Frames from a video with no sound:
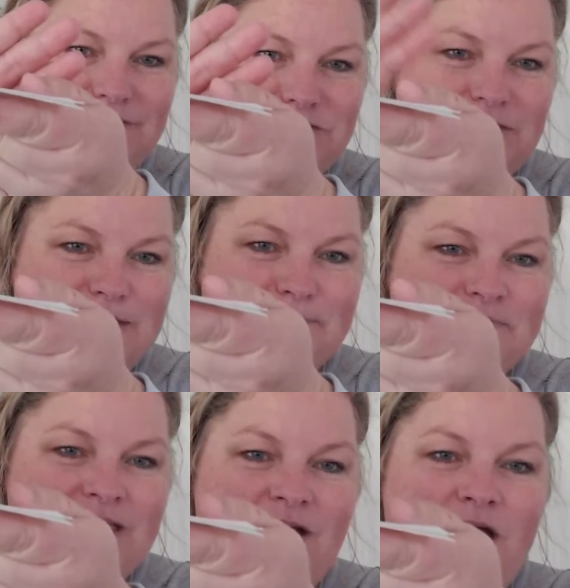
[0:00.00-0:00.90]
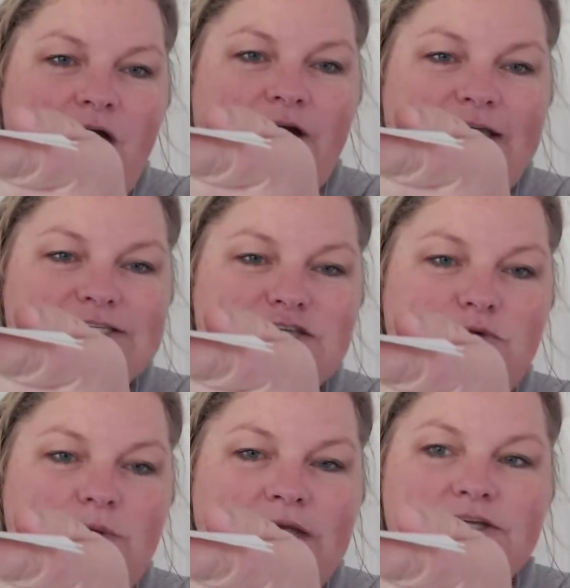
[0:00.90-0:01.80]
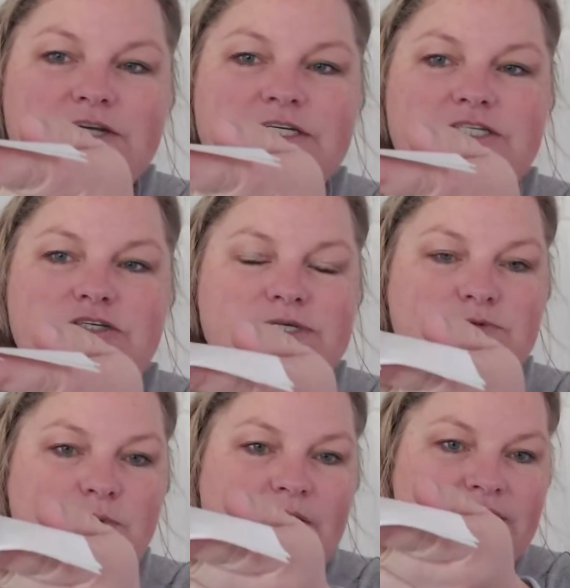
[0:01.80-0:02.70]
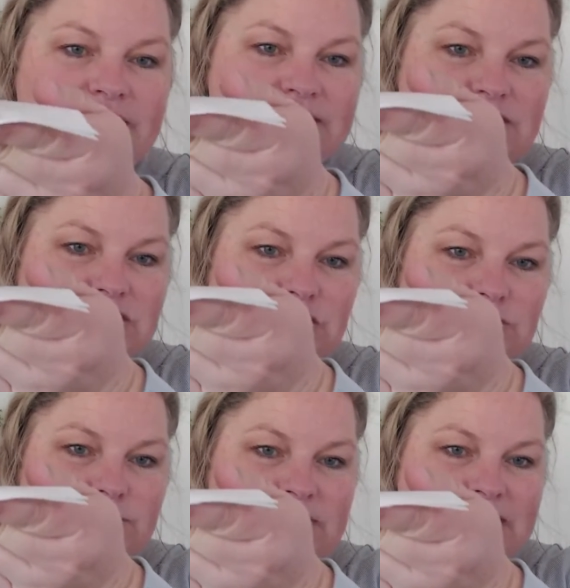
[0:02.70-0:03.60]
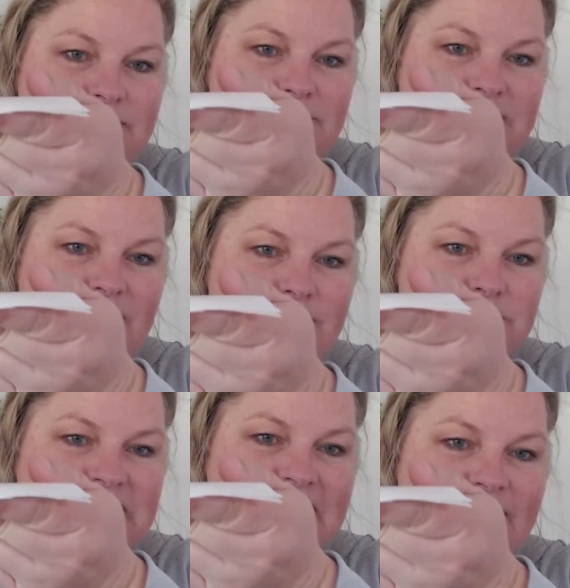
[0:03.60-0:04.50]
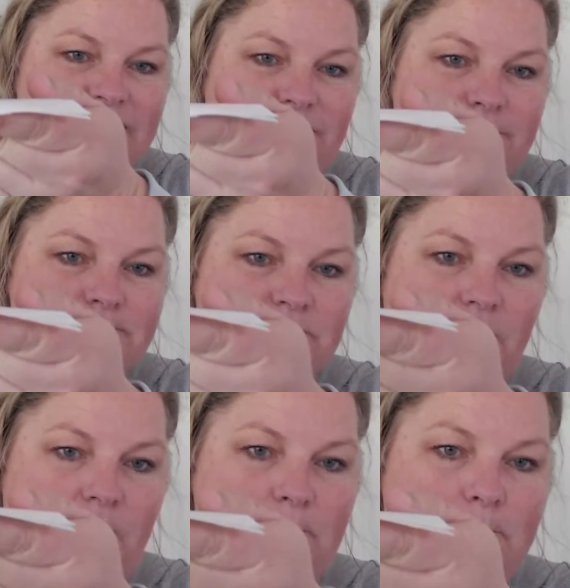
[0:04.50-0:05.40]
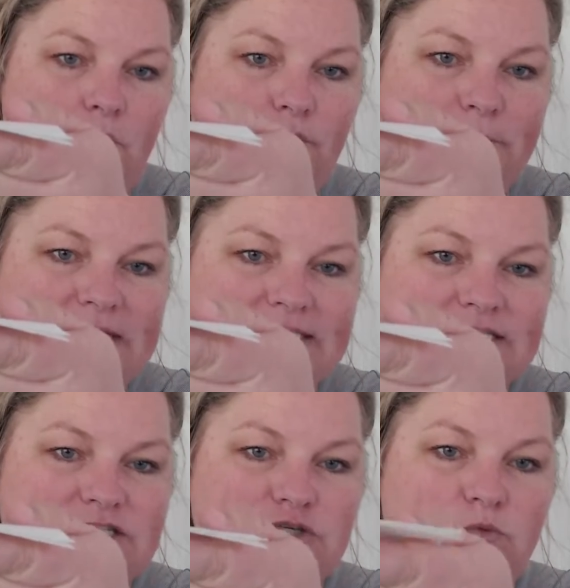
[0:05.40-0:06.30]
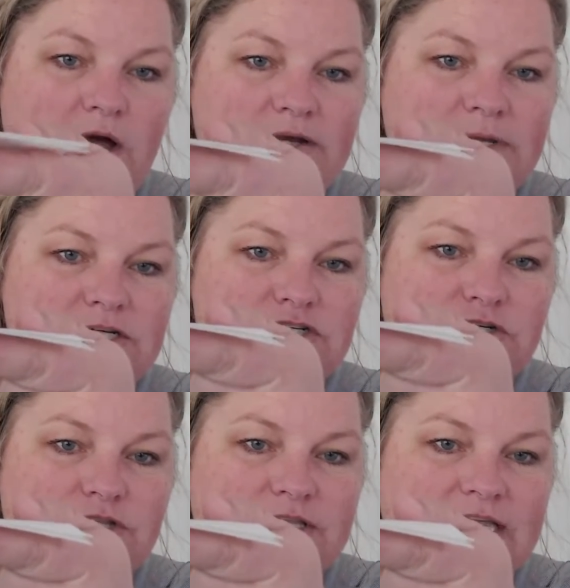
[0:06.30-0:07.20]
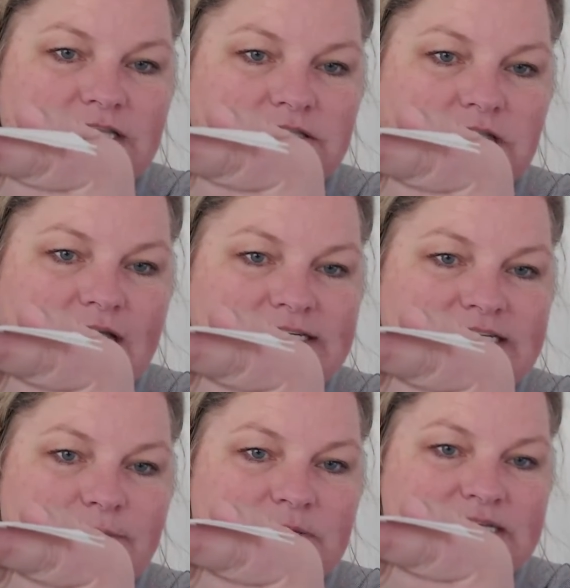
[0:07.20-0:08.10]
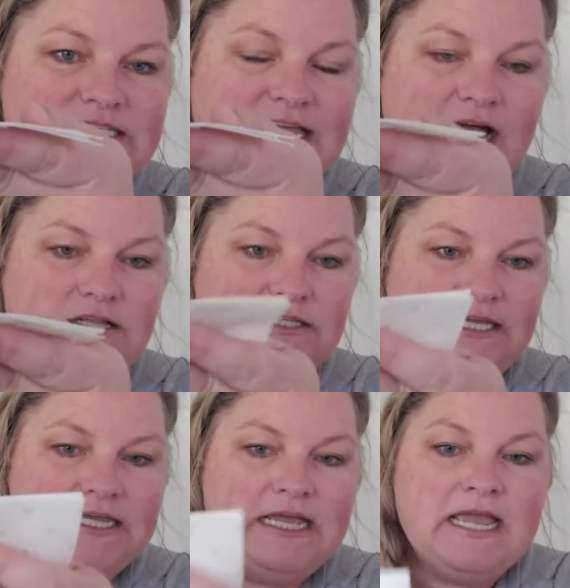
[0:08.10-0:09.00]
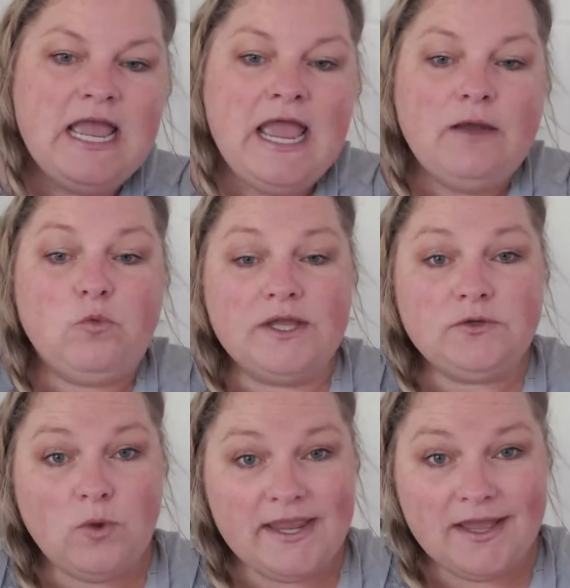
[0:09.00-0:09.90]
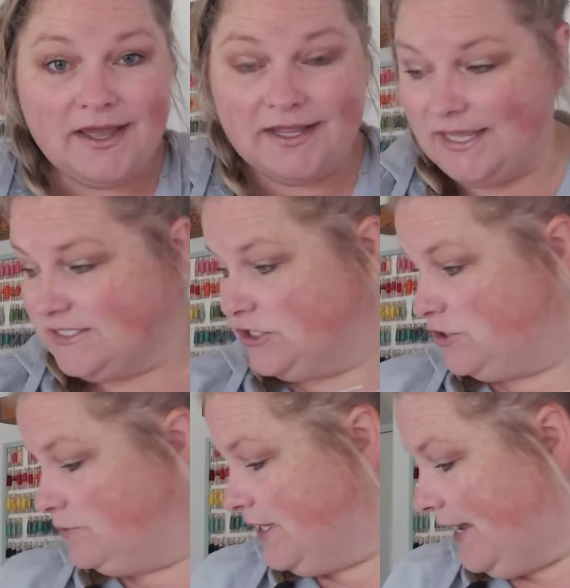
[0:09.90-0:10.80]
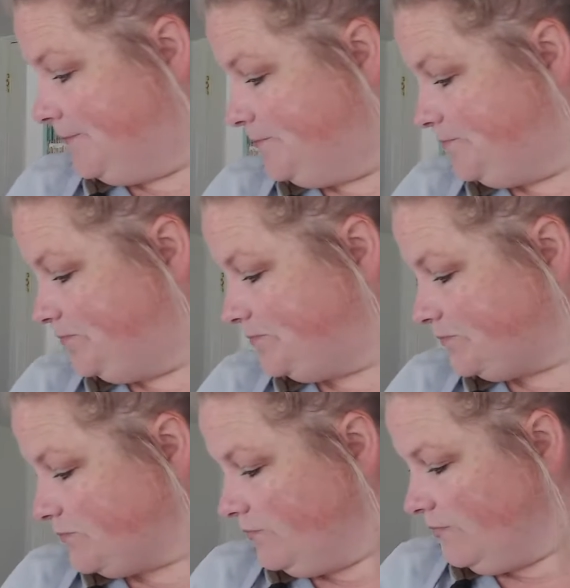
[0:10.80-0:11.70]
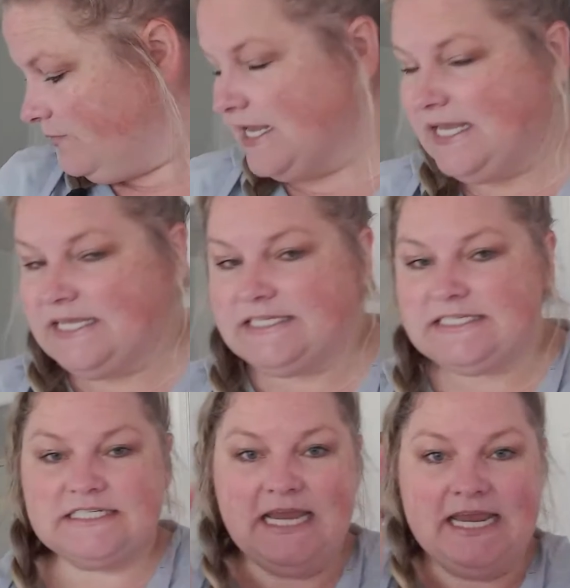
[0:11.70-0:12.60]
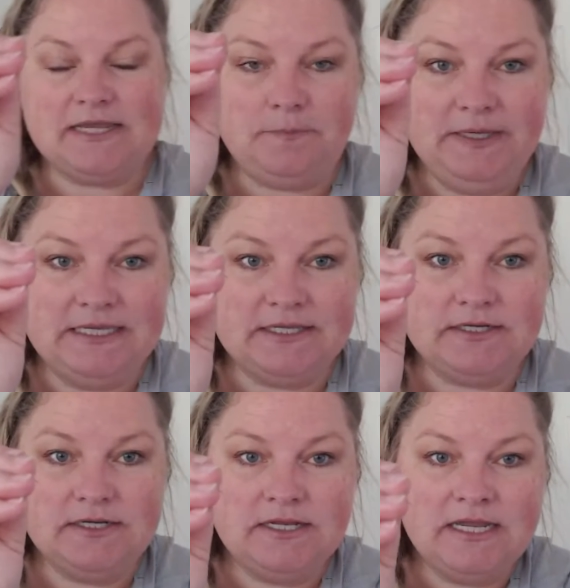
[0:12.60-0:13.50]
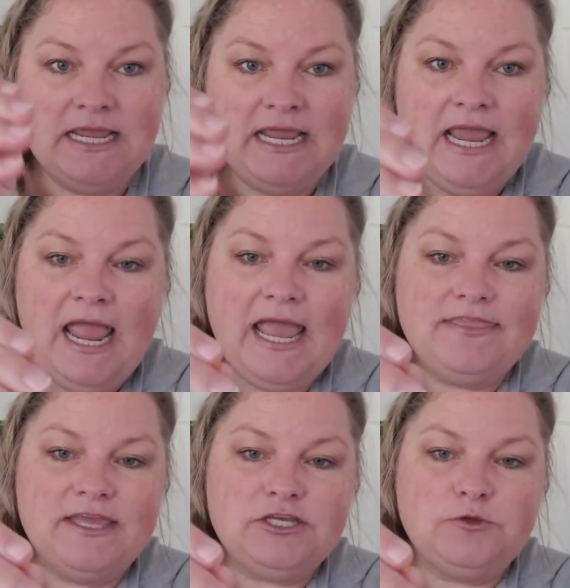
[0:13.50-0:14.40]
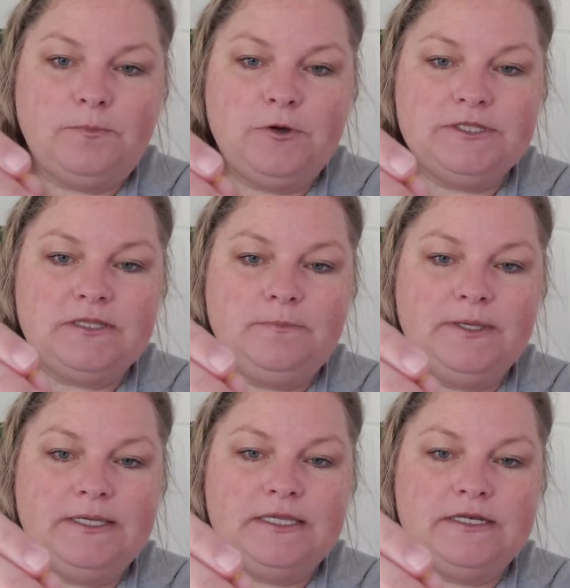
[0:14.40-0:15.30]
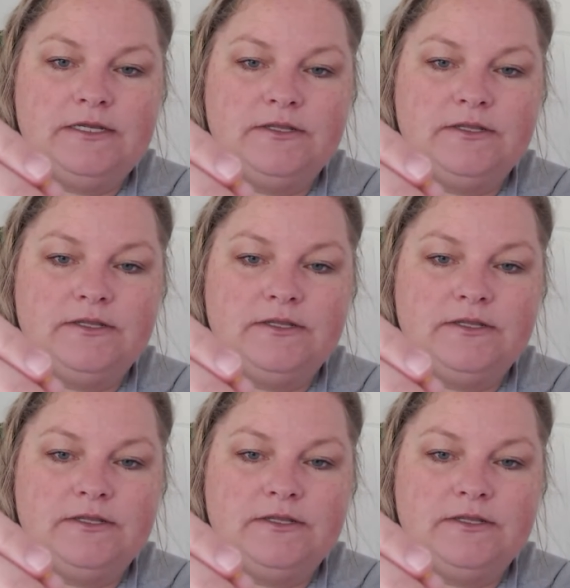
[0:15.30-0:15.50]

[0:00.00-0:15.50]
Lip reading: tricky. All right, so what you're gonna do is where these two seams come together on both pieces, you wanna make sure that they lined up exactly. One way I like to do that is to take a pin and then you put the pin